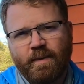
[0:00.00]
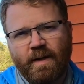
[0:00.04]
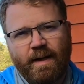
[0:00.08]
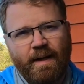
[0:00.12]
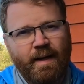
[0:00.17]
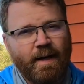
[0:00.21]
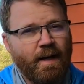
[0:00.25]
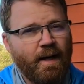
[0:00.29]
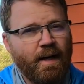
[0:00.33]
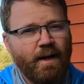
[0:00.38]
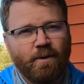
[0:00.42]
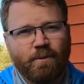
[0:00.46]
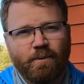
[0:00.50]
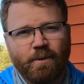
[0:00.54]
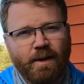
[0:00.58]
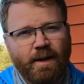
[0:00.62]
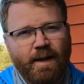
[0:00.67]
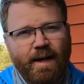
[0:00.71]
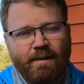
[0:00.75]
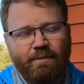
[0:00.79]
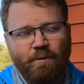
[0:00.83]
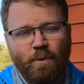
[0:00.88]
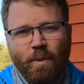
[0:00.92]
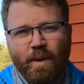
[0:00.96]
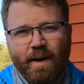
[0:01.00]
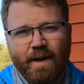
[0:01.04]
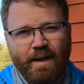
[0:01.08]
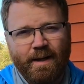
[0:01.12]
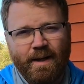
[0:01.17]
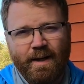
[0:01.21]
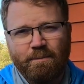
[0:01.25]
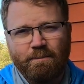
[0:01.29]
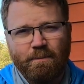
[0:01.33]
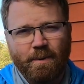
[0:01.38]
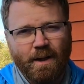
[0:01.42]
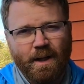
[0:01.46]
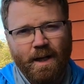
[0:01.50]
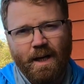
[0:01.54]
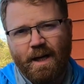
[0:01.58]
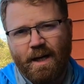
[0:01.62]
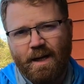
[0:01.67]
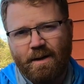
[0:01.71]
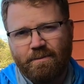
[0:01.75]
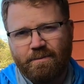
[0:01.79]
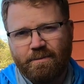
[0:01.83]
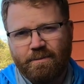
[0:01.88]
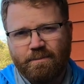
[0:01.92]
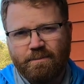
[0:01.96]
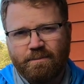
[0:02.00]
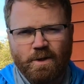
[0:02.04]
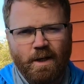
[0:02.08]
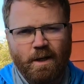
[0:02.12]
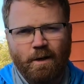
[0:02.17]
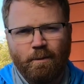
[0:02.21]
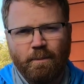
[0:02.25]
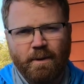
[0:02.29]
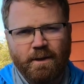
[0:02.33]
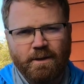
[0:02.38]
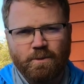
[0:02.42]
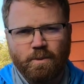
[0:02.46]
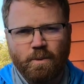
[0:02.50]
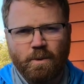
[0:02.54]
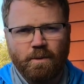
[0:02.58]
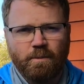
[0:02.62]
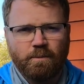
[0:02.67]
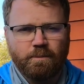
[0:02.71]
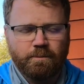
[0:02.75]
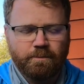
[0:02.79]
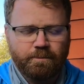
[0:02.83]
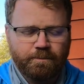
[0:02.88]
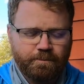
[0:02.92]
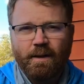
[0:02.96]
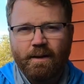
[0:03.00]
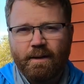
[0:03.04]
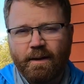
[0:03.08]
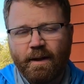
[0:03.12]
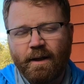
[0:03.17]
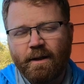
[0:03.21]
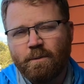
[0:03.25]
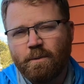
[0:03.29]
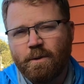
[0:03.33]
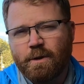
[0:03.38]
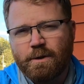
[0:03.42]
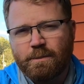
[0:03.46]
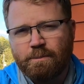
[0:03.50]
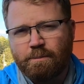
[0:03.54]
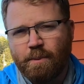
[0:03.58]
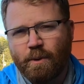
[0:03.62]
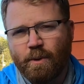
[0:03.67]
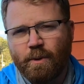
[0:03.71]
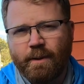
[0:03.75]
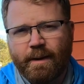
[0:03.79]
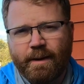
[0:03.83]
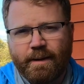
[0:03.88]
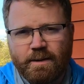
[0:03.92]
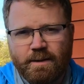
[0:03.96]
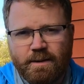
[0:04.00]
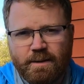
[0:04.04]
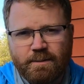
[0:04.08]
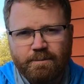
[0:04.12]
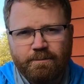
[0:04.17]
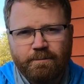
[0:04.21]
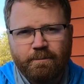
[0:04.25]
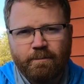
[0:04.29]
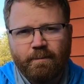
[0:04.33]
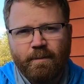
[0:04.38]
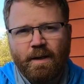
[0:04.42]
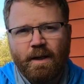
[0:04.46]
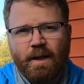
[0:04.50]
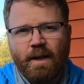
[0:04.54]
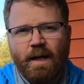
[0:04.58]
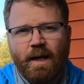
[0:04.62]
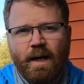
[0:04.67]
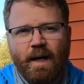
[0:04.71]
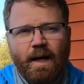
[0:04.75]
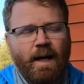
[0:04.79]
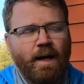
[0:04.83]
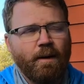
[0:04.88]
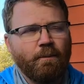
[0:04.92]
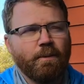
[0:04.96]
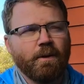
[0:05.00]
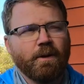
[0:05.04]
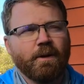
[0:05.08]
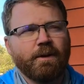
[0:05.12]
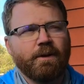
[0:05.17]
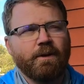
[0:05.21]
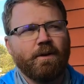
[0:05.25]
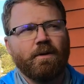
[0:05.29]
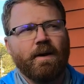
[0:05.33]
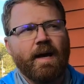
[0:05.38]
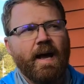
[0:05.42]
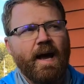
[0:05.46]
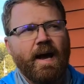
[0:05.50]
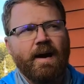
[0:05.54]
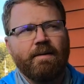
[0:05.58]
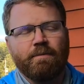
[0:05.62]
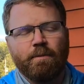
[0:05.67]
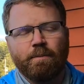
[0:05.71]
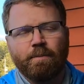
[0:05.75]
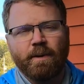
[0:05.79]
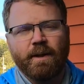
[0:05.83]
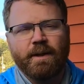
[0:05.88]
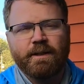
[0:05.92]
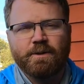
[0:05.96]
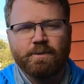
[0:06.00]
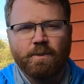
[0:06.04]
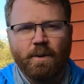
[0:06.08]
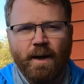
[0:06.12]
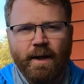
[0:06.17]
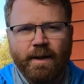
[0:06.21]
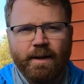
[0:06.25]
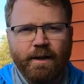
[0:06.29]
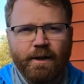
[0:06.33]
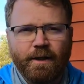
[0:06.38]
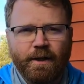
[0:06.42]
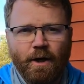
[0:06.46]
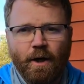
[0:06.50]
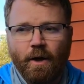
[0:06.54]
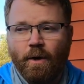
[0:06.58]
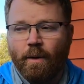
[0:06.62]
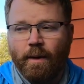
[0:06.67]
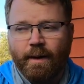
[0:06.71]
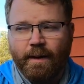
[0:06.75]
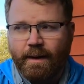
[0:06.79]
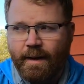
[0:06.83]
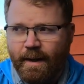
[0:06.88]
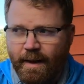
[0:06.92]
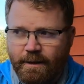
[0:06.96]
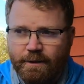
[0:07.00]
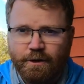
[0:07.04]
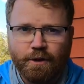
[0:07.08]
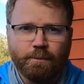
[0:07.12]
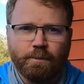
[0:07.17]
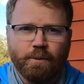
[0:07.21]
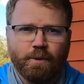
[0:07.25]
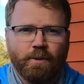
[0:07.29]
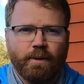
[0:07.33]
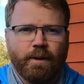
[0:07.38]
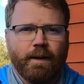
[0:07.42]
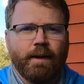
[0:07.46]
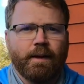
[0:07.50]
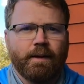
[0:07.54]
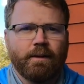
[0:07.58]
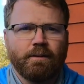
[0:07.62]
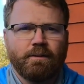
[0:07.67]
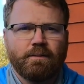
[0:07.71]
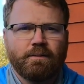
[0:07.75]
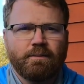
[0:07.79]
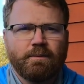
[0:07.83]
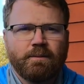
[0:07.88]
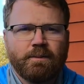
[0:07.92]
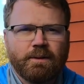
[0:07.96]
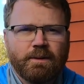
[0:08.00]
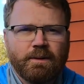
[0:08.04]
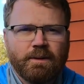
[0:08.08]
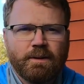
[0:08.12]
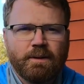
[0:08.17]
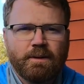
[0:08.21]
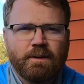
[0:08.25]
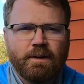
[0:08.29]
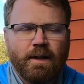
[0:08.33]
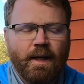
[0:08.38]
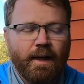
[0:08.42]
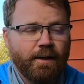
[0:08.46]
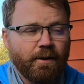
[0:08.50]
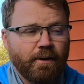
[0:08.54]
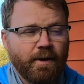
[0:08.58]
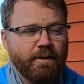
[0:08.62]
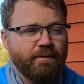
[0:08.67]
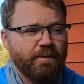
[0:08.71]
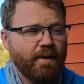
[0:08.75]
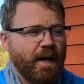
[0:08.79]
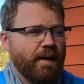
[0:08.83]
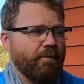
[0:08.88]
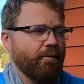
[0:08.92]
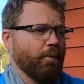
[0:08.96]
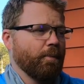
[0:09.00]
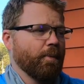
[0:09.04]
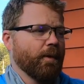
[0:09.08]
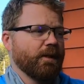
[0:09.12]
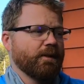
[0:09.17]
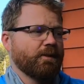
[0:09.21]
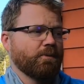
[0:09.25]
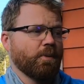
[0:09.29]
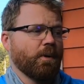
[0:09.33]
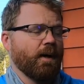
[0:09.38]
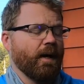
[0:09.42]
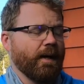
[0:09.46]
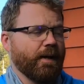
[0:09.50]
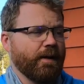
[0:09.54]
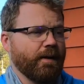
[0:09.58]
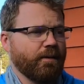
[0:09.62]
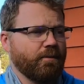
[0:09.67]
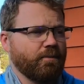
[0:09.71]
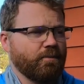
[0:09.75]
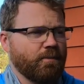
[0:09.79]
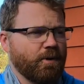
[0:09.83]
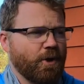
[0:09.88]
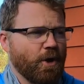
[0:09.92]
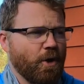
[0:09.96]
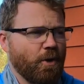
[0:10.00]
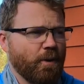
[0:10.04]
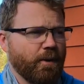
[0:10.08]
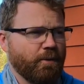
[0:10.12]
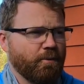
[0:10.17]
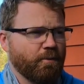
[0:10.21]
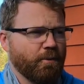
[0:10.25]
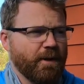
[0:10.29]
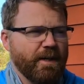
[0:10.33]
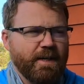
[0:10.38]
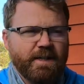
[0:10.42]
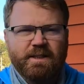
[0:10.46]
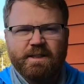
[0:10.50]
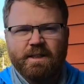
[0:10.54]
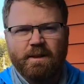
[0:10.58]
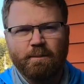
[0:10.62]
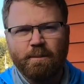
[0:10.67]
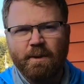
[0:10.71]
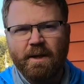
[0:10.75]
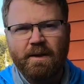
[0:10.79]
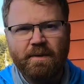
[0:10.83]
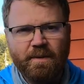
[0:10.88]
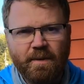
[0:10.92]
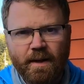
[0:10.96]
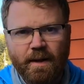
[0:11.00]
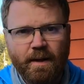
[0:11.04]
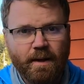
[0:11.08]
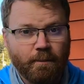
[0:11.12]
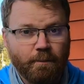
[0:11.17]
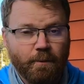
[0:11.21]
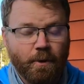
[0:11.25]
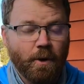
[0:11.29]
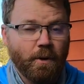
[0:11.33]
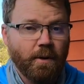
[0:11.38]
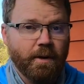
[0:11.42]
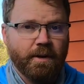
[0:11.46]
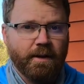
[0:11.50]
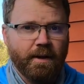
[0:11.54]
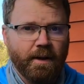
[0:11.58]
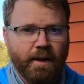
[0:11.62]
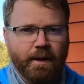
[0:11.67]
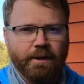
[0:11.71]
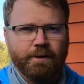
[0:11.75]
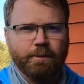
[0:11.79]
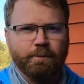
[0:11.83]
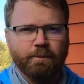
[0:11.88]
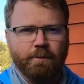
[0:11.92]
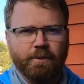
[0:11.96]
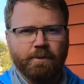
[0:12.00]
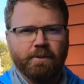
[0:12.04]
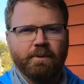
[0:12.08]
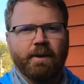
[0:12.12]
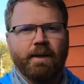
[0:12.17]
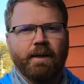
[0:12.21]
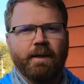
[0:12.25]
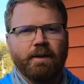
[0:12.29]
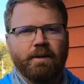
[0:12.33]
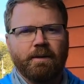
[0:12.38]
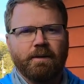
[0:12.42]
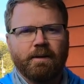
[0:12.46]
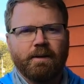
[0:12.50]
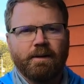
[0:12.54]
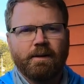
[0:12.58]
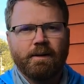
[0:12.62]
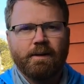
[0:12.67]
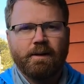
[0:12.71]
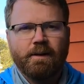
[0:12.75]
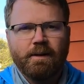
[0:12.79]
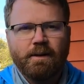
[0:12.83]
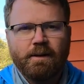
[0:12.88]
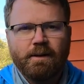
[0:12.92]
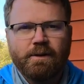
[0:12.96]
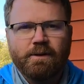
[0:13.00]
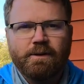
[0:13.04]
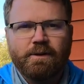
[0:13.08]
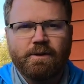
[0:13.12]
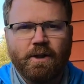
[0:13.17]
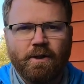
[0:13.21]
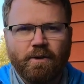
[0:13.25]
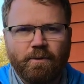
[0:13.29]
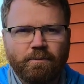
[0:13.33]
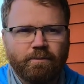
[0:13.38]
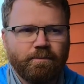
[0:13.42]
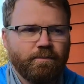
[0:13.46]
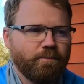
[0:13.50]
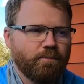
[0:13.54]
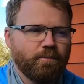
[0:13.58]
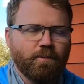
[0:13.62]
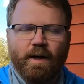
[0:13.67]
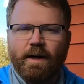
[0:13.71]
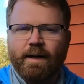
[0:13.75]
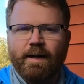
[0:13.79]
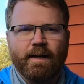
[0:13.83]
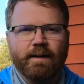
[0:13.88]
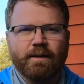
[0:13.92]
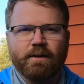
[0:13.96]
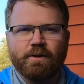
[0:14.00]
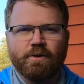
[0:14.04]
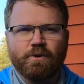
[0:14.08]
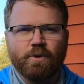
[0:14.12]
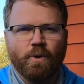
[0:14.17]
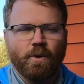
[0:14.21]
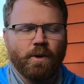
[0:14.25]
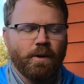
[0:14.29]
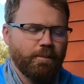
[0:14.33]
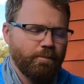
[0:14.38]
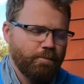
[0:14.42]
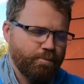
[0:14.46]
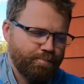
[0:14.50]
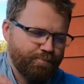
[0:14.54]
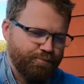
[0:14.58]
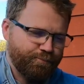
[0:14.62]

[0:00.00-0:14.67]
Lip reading: and I don't really have a way to keep them alive, so I don't mess with them. The other one is bullheads. I really don't have a place where I can go and catch a bullhead. I don't even have a place where I can go and reasonably think I'm going to catch a bullhead. So right out the door,